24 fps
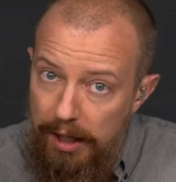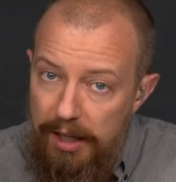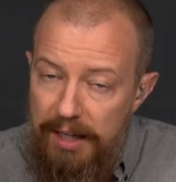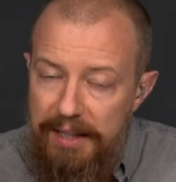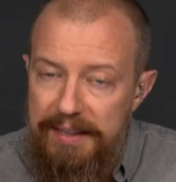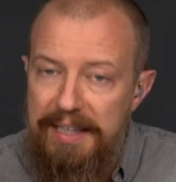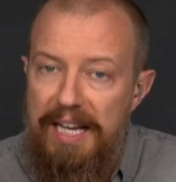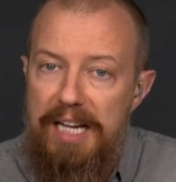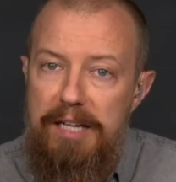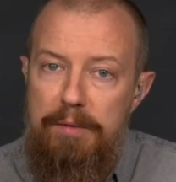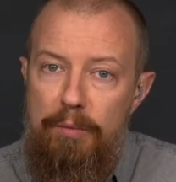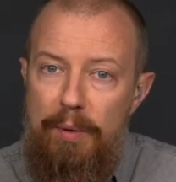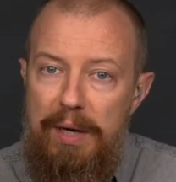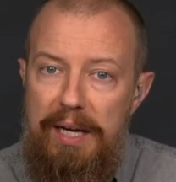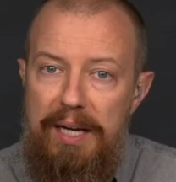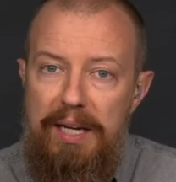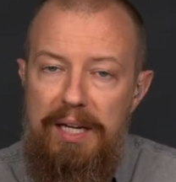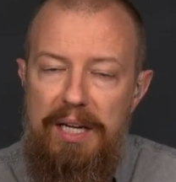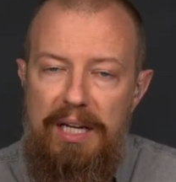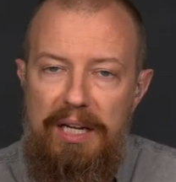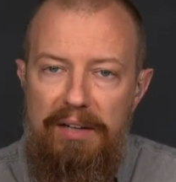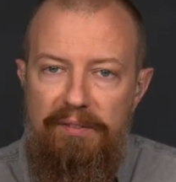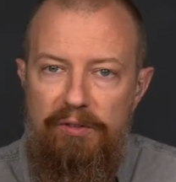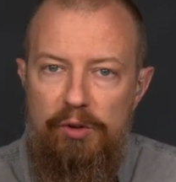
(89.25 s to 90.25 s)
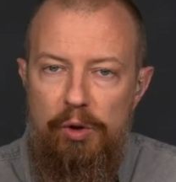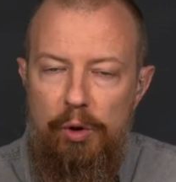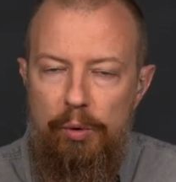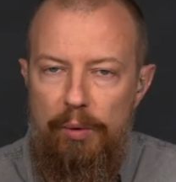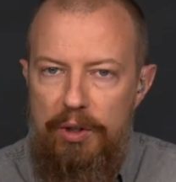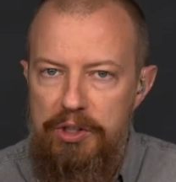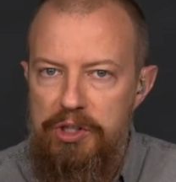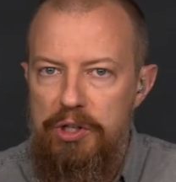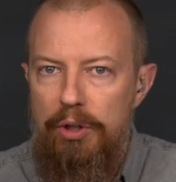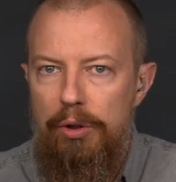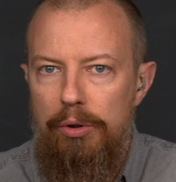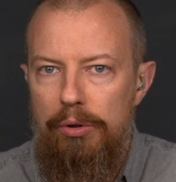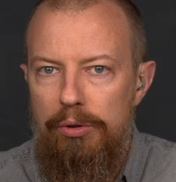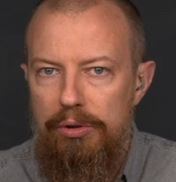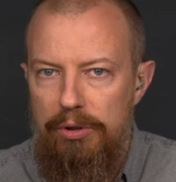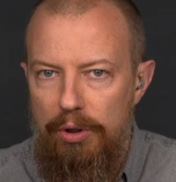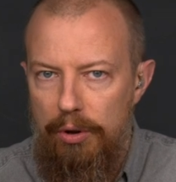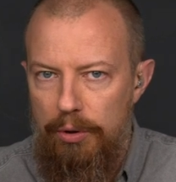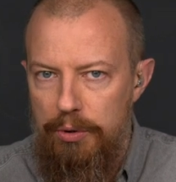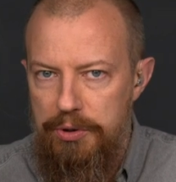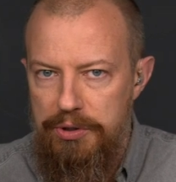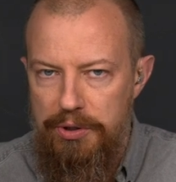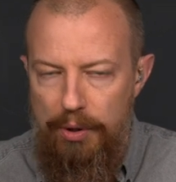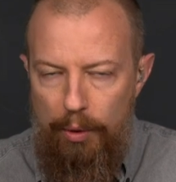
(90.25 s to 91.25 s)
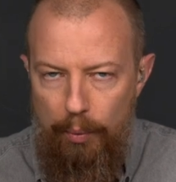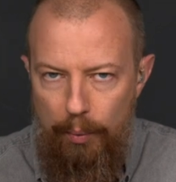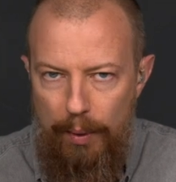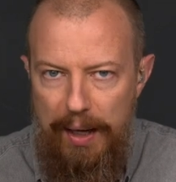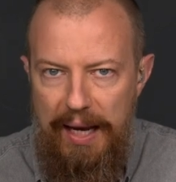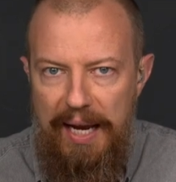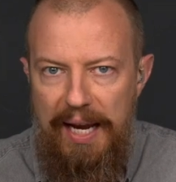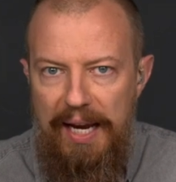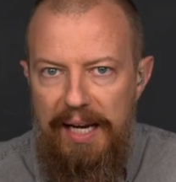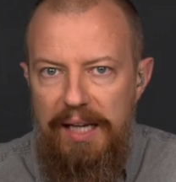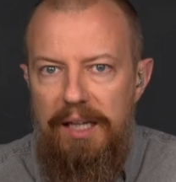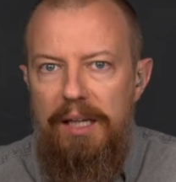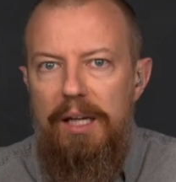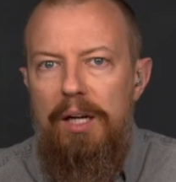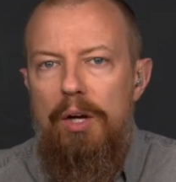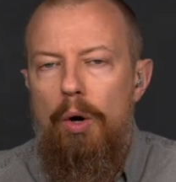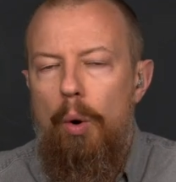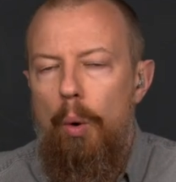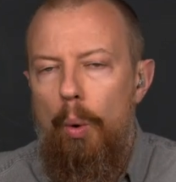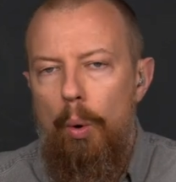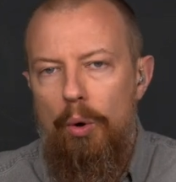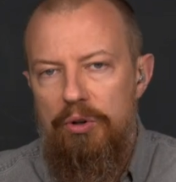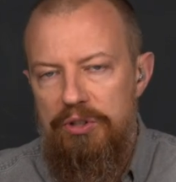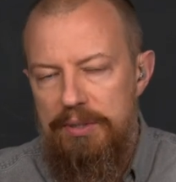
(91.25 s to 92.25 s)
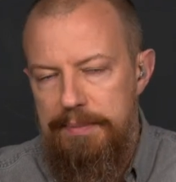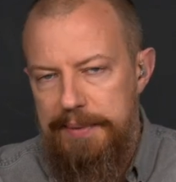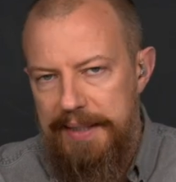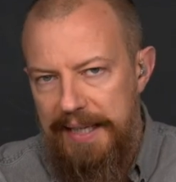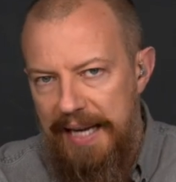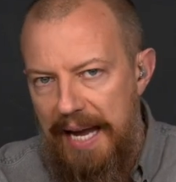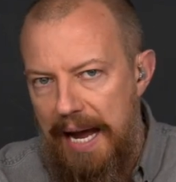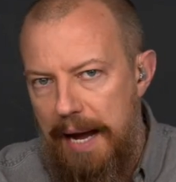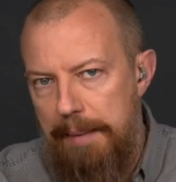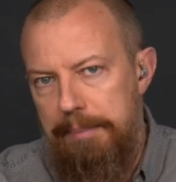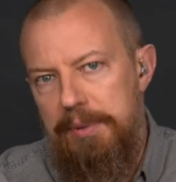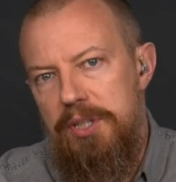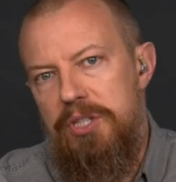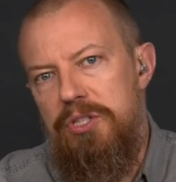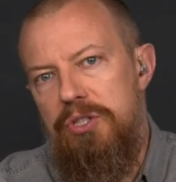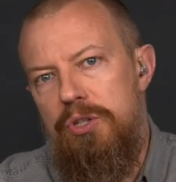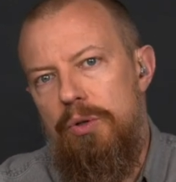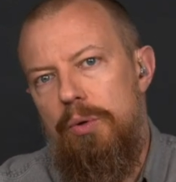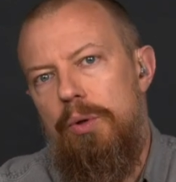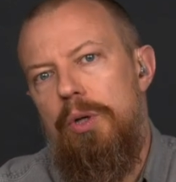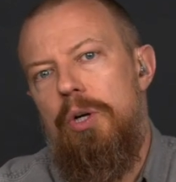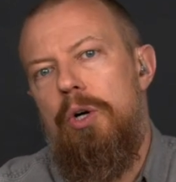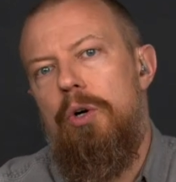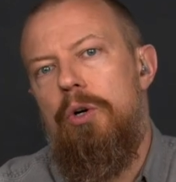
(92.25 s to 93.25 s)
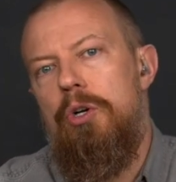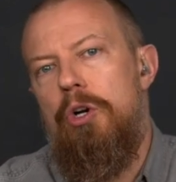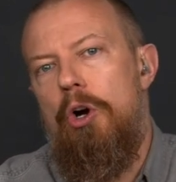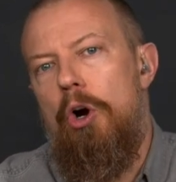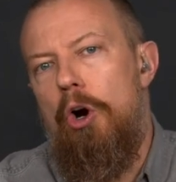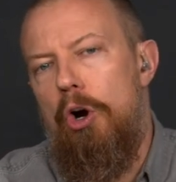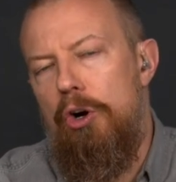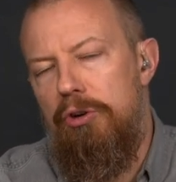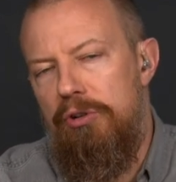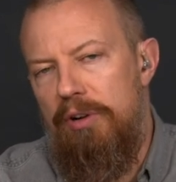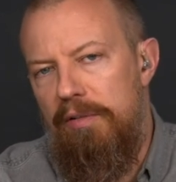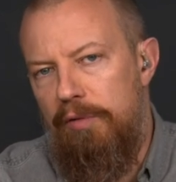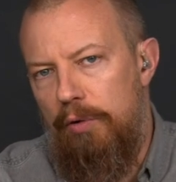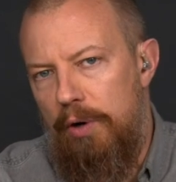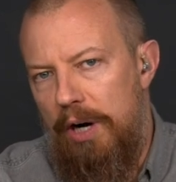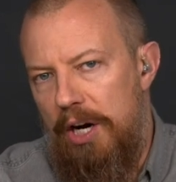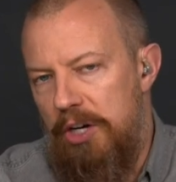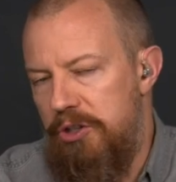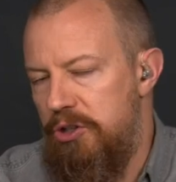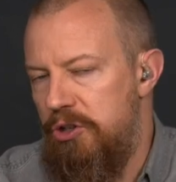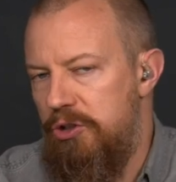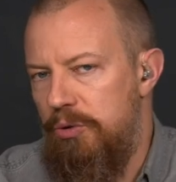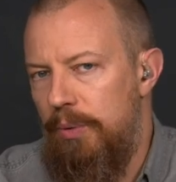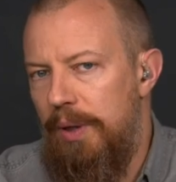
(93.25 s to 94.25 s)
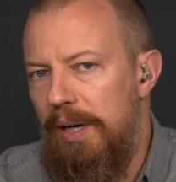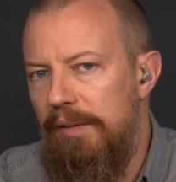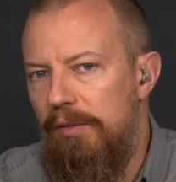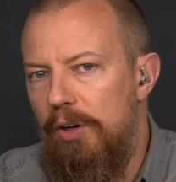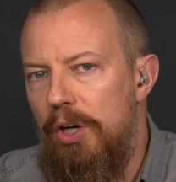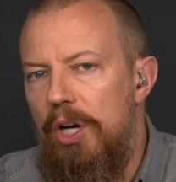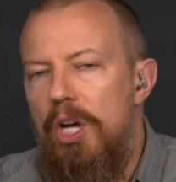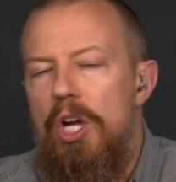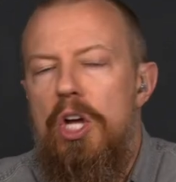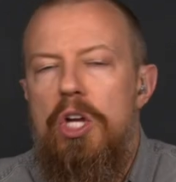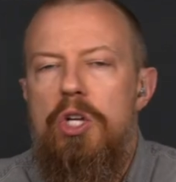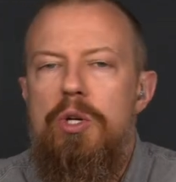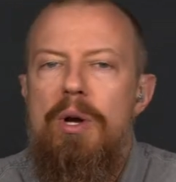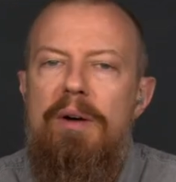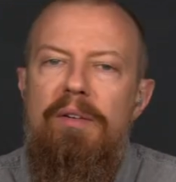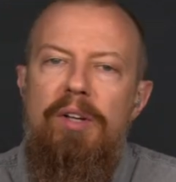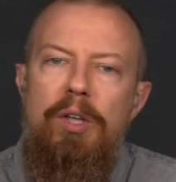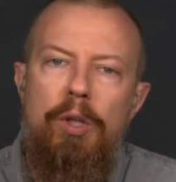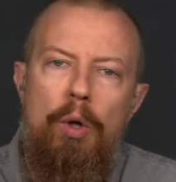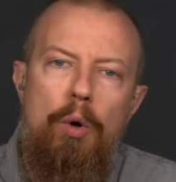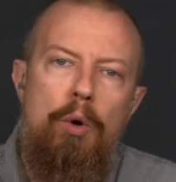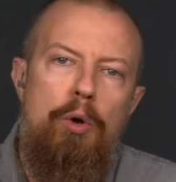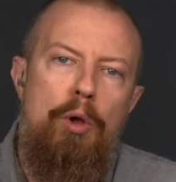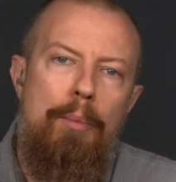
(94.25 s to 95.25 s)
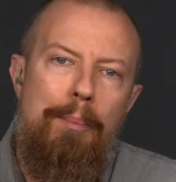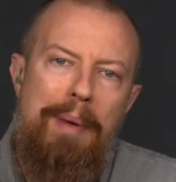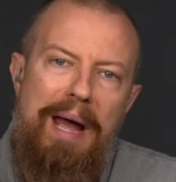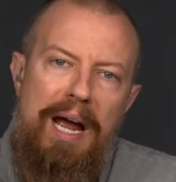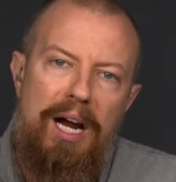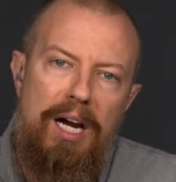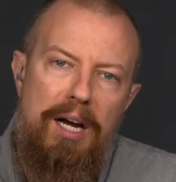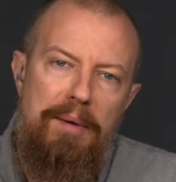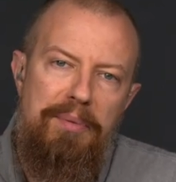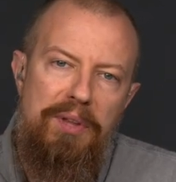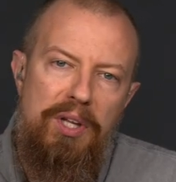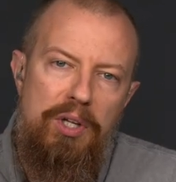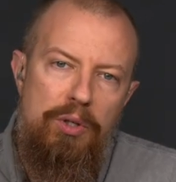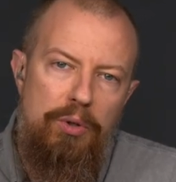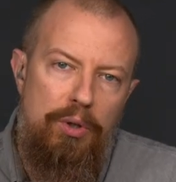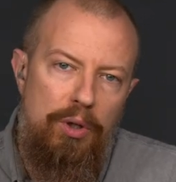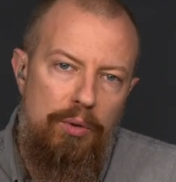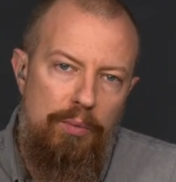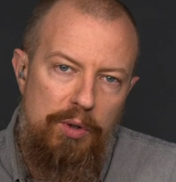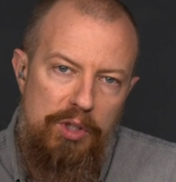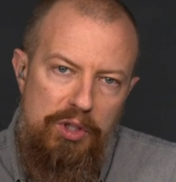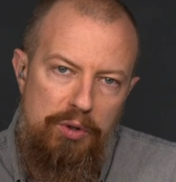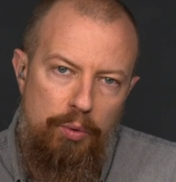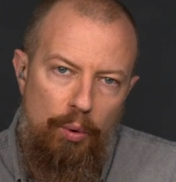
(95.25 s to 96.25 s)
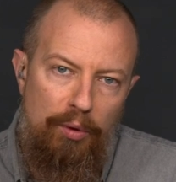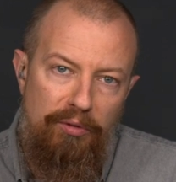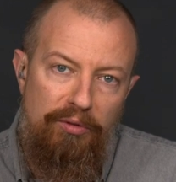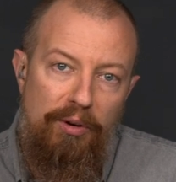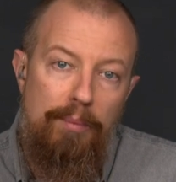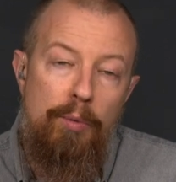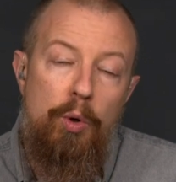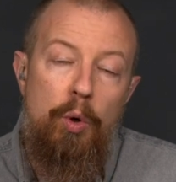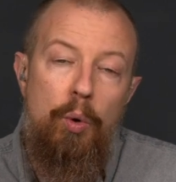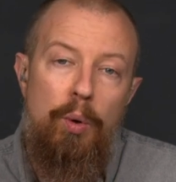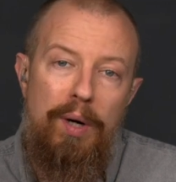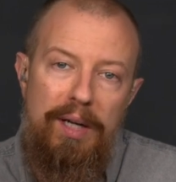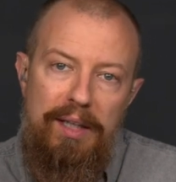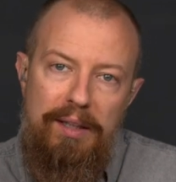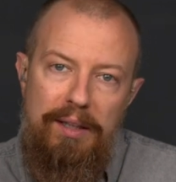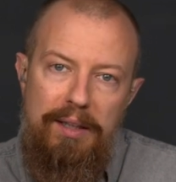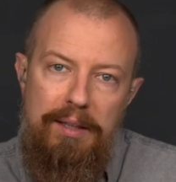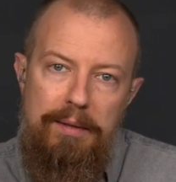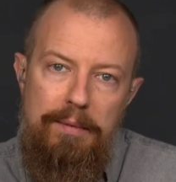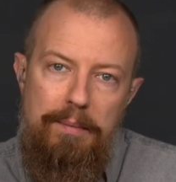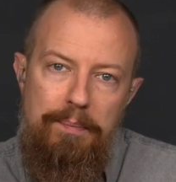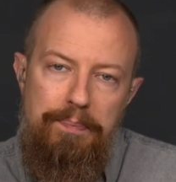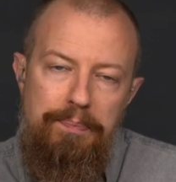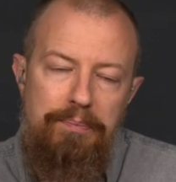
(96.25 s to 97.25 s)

that way, if your original goes away, or something happens to it, or your hard drive crashes, whatever, you have a local backup that you can restore from quickly.